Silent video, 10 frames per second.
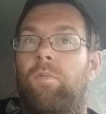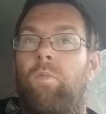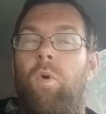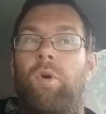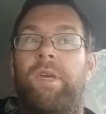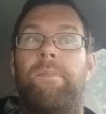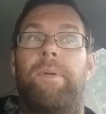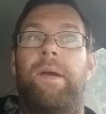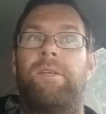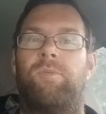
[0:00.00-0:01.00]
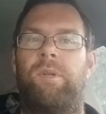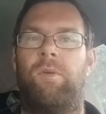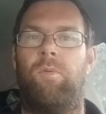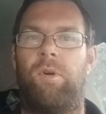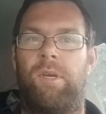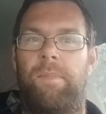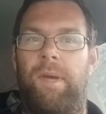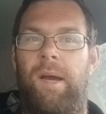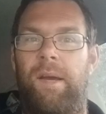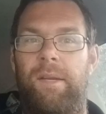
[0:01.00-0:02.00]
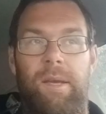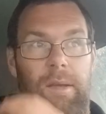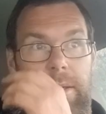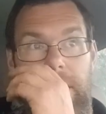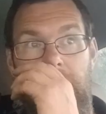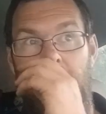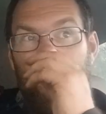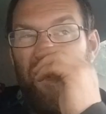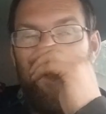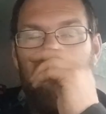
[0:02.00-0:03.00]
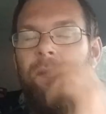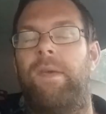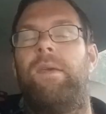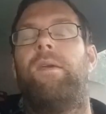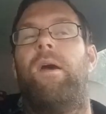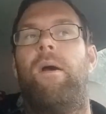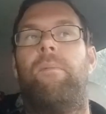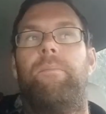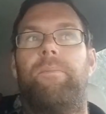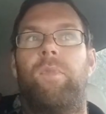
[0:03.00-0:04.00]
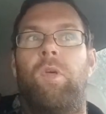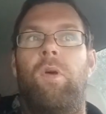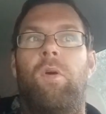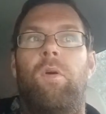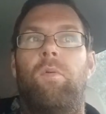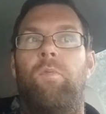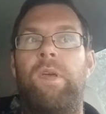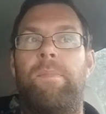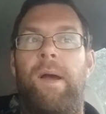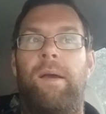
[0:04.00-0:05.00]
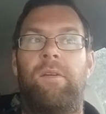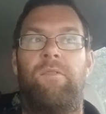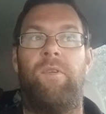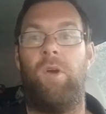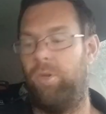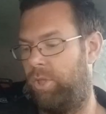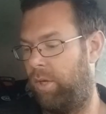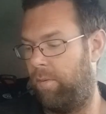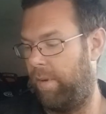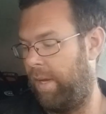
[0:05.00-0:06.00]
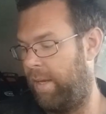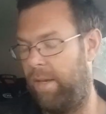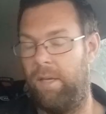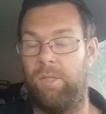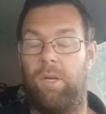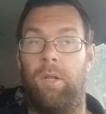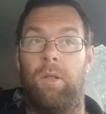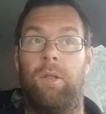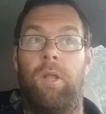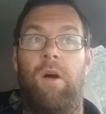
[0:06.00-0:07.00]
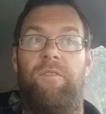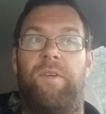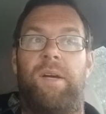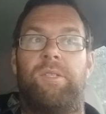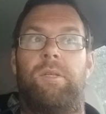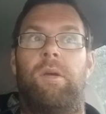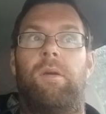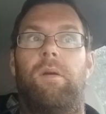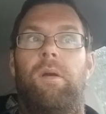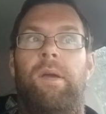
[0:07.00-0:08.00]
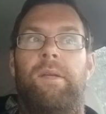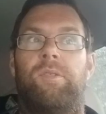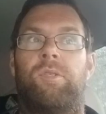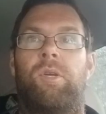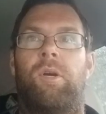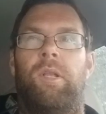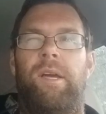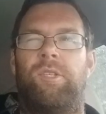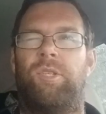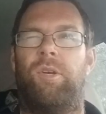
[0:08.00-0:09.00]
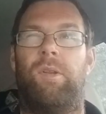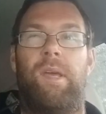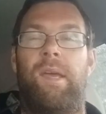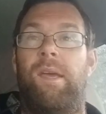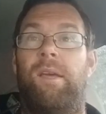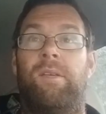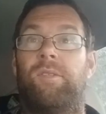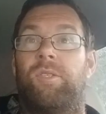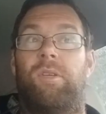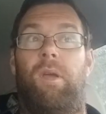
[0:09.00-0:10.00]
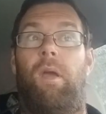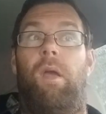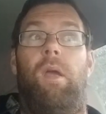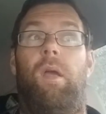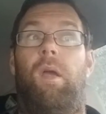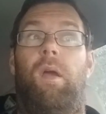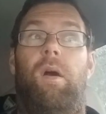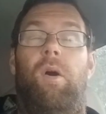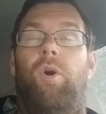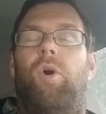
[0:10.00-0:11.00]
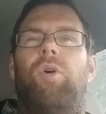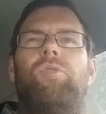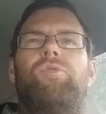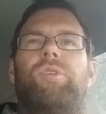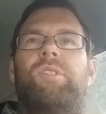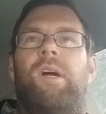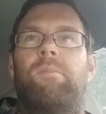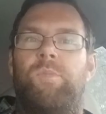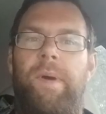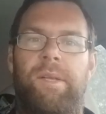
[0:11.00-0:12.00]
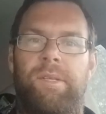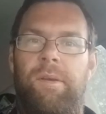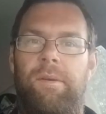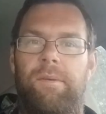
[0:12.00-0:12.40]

walking pace when you're walking behind it. And the weibang Virtue is a lot faster. Its collection is 100 times better